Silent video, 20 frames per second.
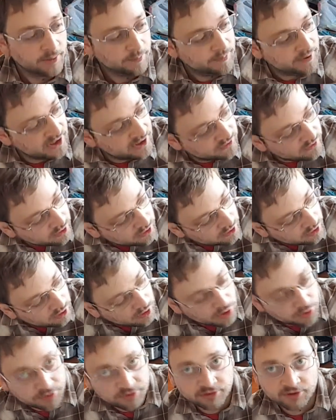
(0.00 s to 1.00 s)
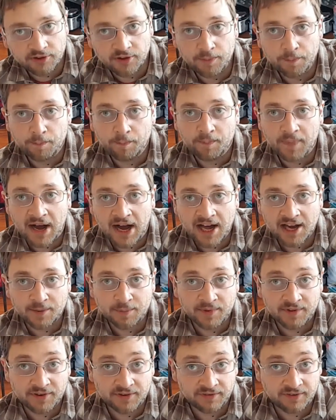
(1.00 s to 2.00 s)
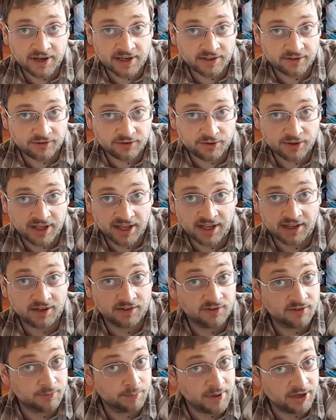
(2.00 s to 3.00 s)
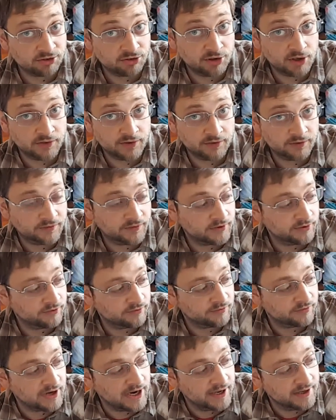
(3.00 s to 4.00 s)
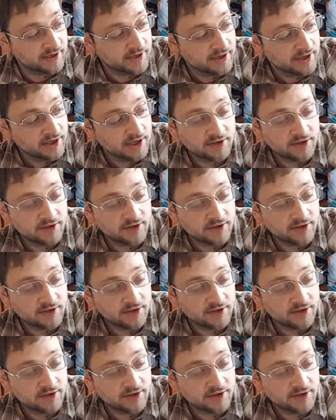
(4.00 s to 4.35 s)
Be as close to the bottom of the fret as you can, especially on this first fret.